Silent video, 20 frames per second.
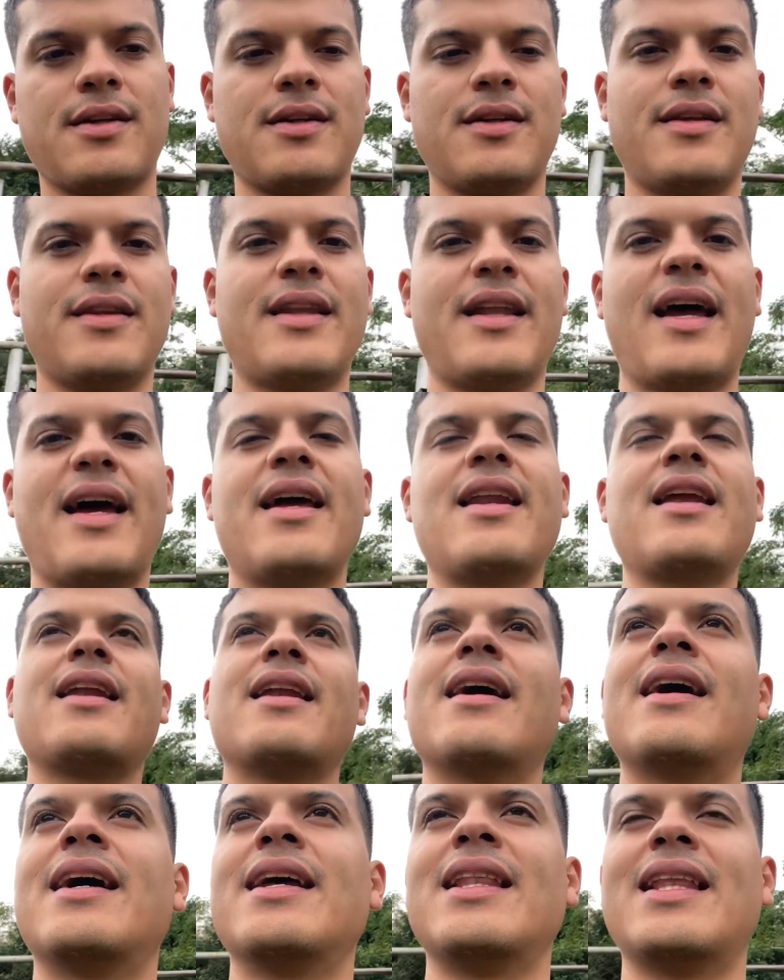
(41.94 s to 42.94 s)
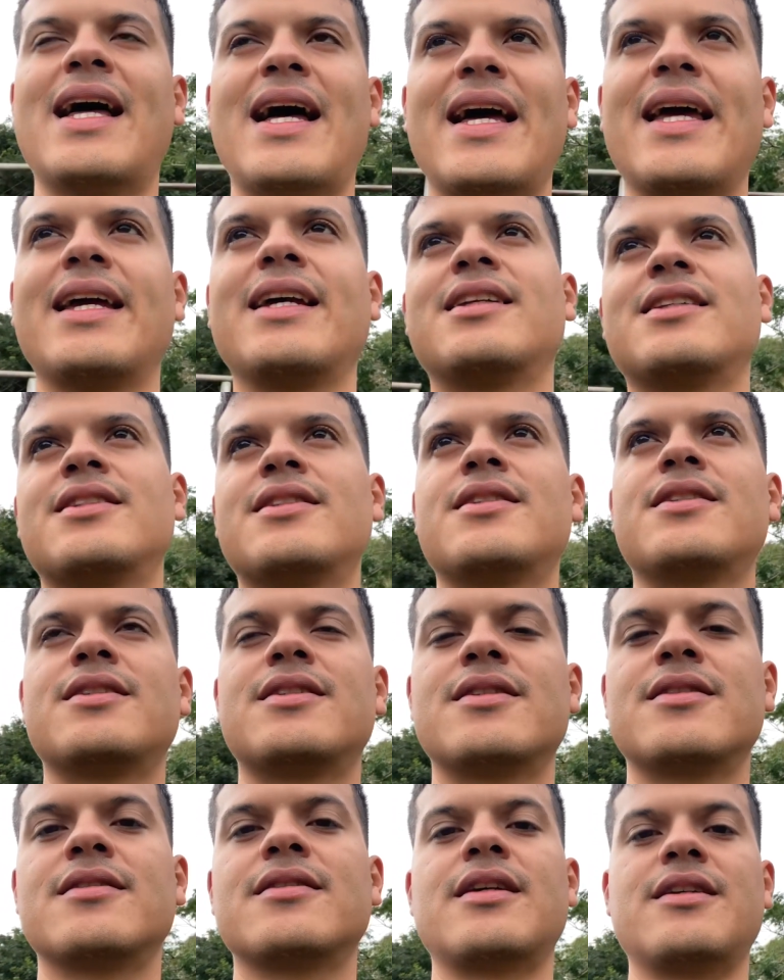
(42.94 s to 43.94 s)
99 likes,
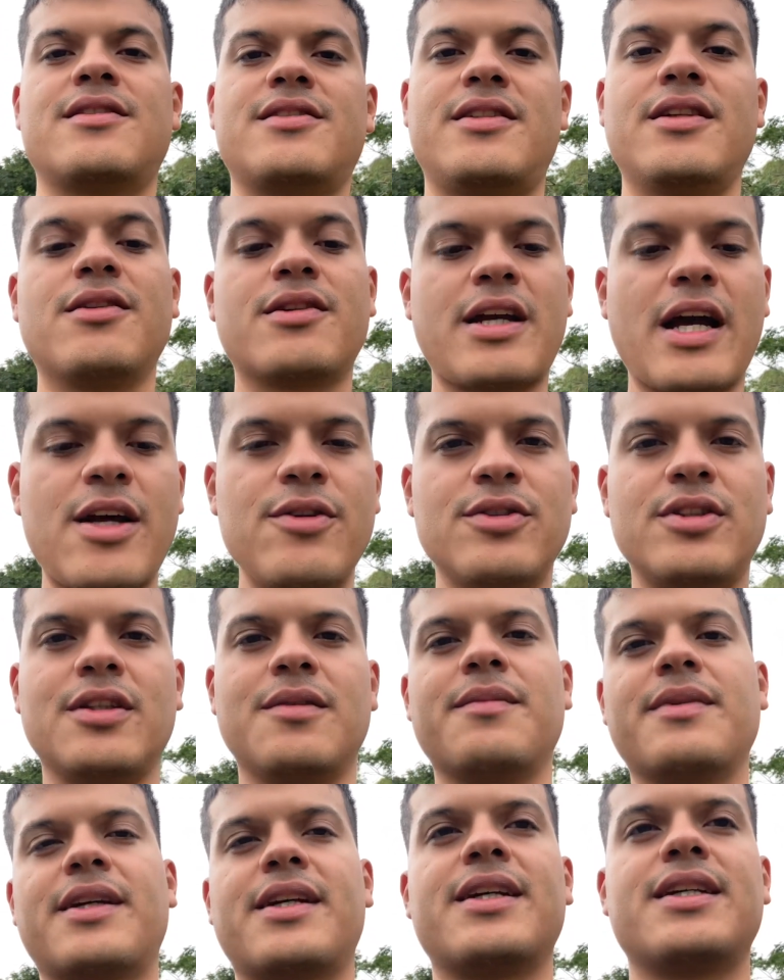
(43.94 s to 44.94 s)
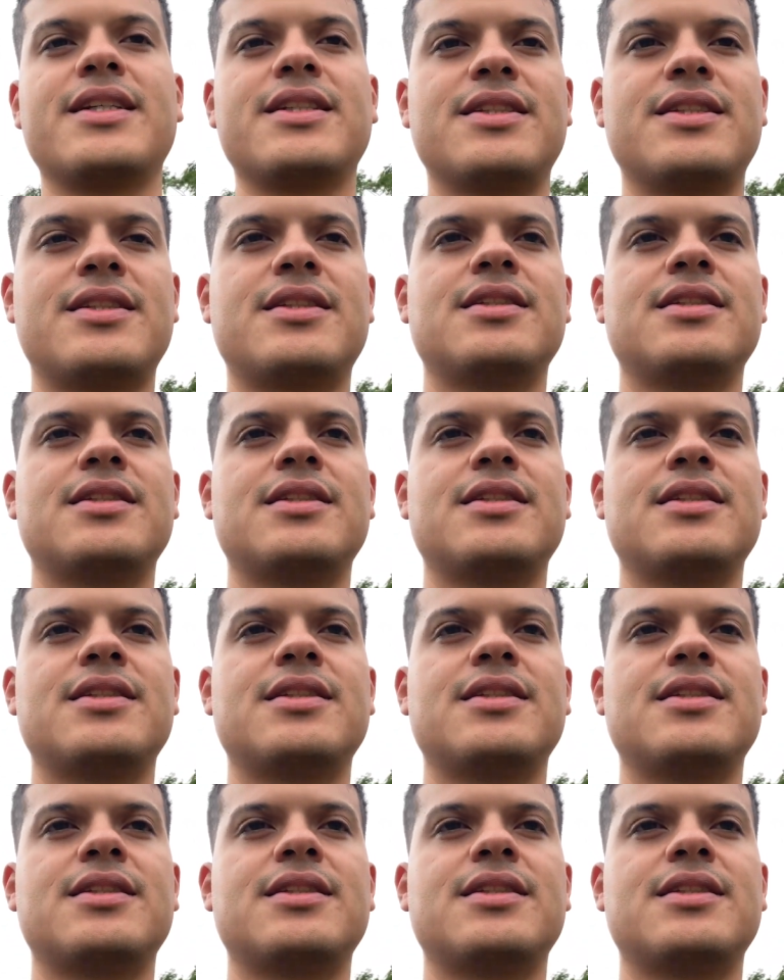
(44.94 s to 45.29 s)
and still counting because